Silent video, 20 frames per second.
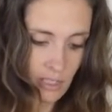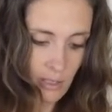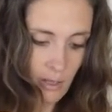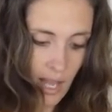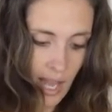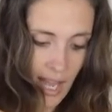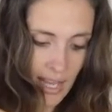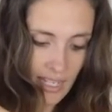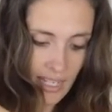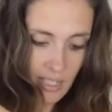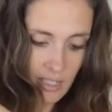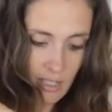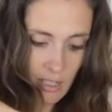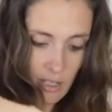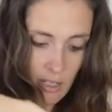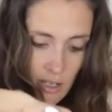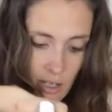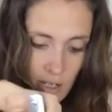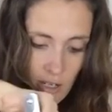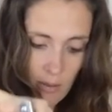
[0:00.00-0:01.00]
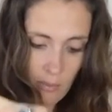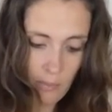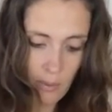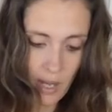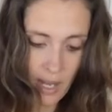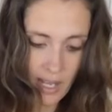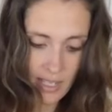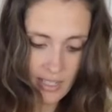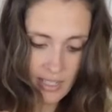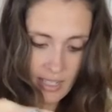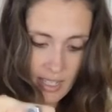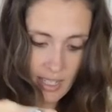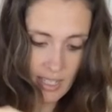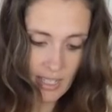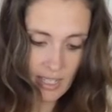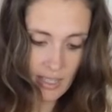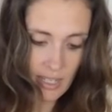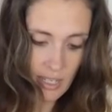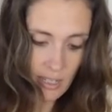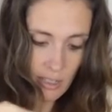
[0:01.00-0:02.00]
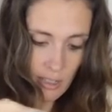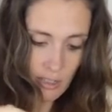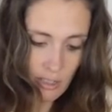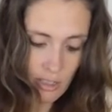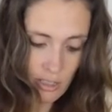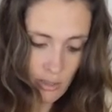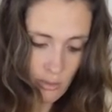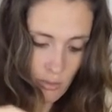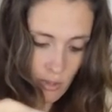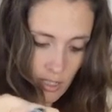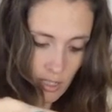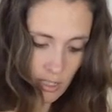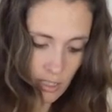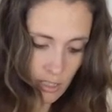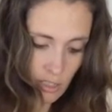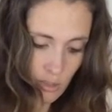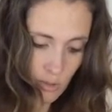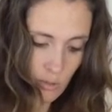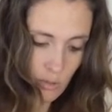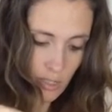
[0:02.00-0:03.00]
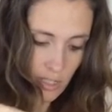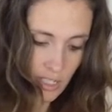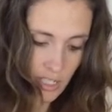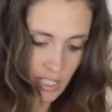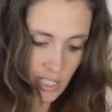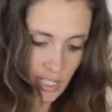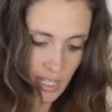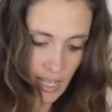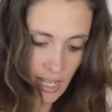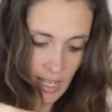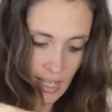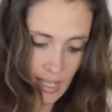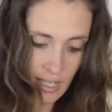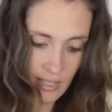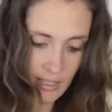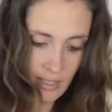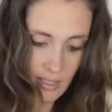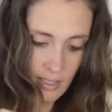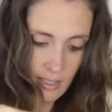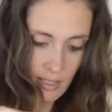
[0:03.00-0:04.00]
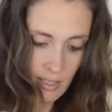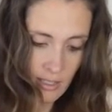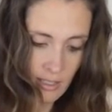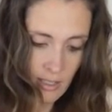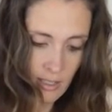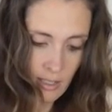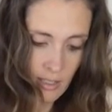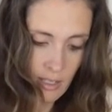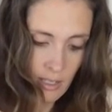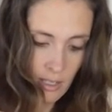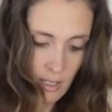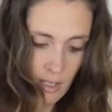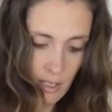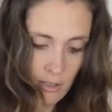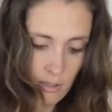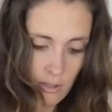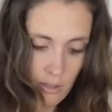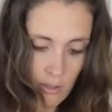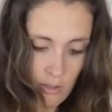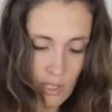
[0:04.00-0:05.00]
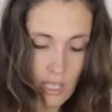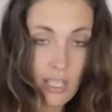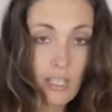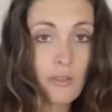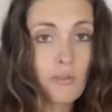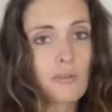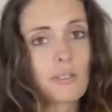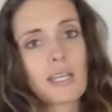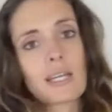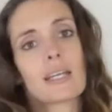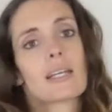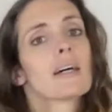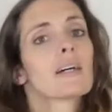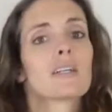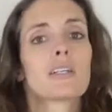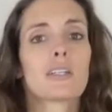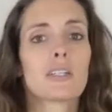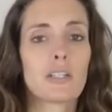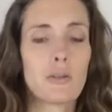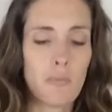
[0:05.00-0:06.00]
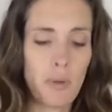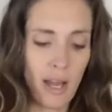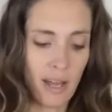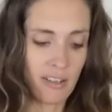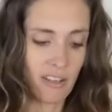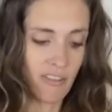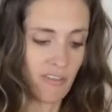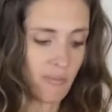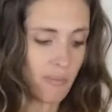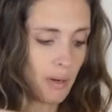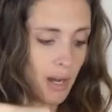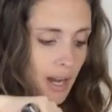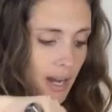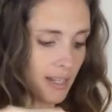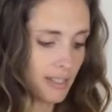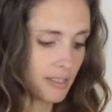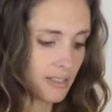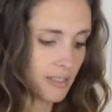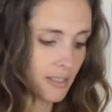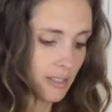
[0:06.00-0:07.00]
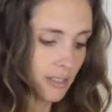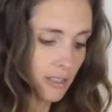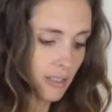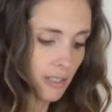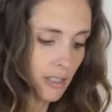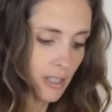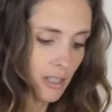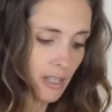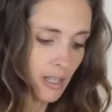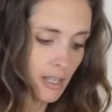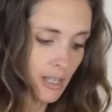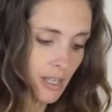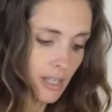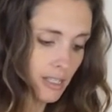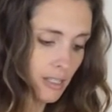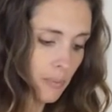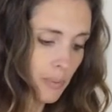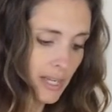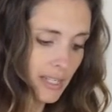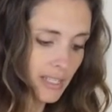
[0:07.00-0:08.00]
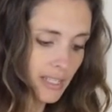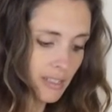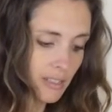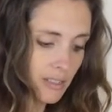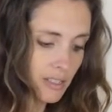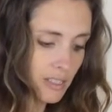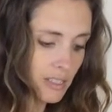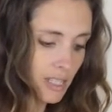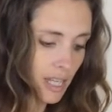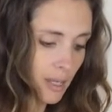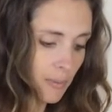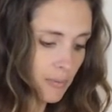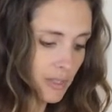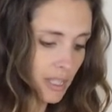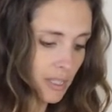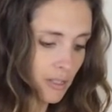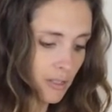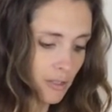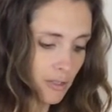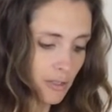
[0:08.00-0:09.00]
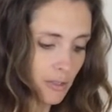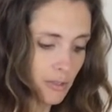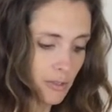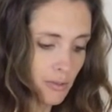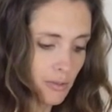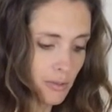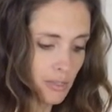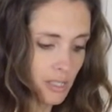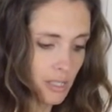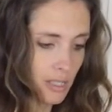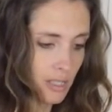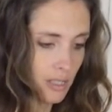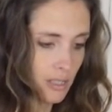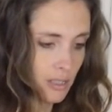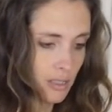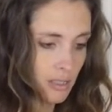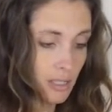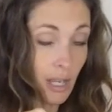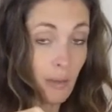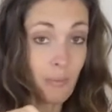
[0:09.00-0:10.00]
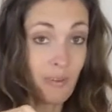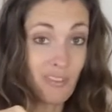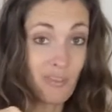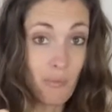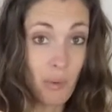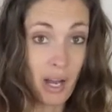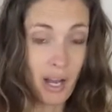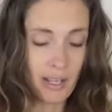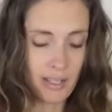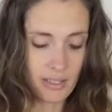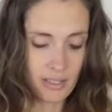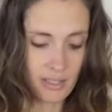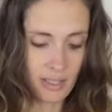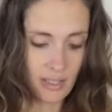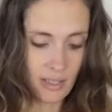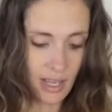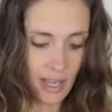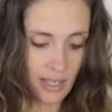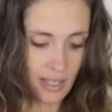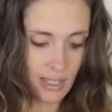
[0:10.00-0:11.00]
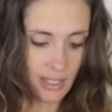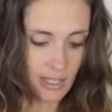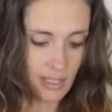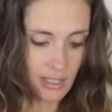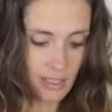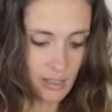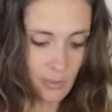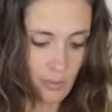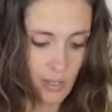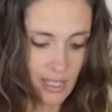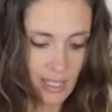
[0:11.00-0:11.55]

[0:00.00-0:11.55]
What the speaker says: So adding your pasta in there, you just want to squish it in so that you get a good amount of pasta. Depending on the type that you're using, type of pasta that is,